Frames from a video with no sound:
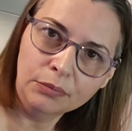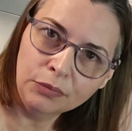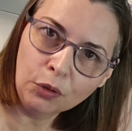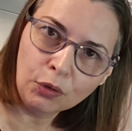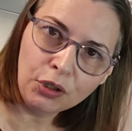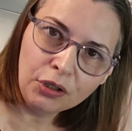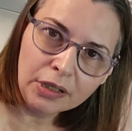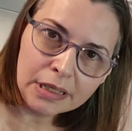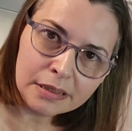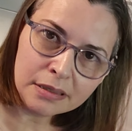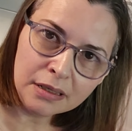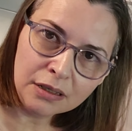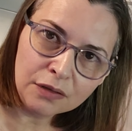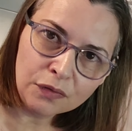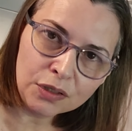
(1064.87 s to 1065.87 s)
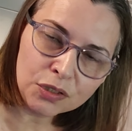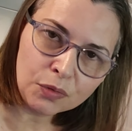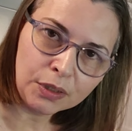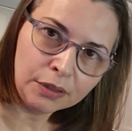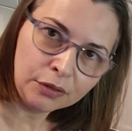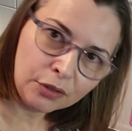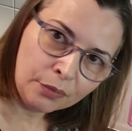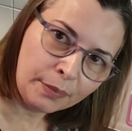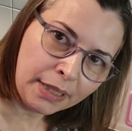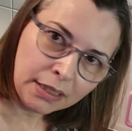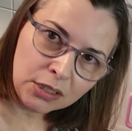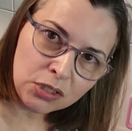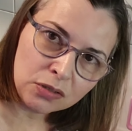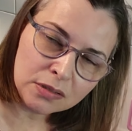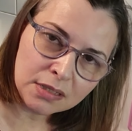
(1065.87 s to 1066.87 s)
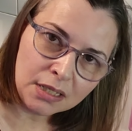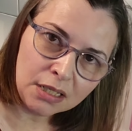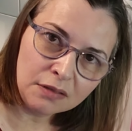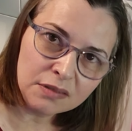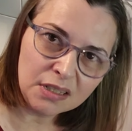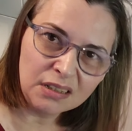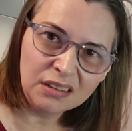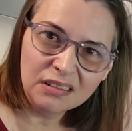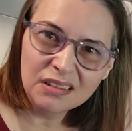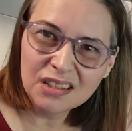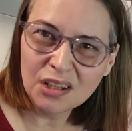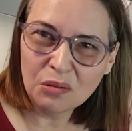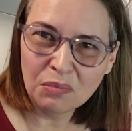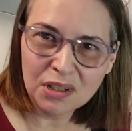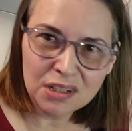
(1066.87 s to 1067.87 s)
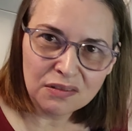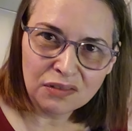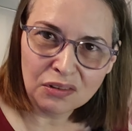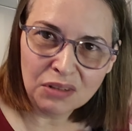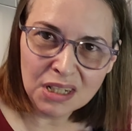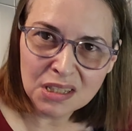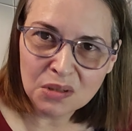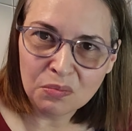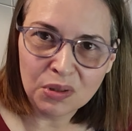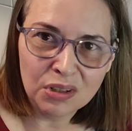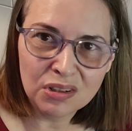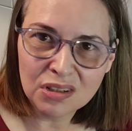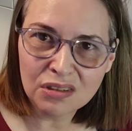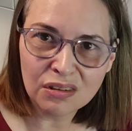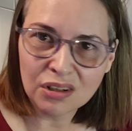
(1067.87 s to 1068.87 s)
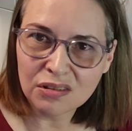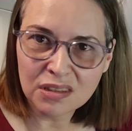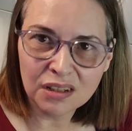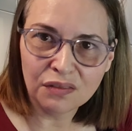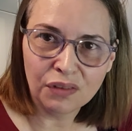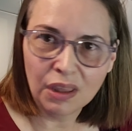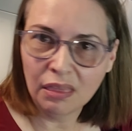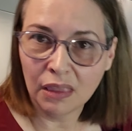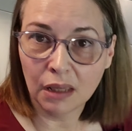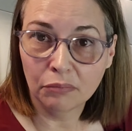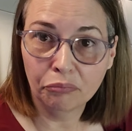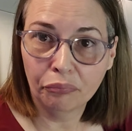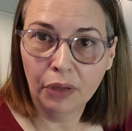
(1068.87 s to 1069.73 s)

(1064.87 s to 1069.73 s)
What do you guys think of this one? Go make it yourselves. It's not much of a recipe, you just throw stuff in there.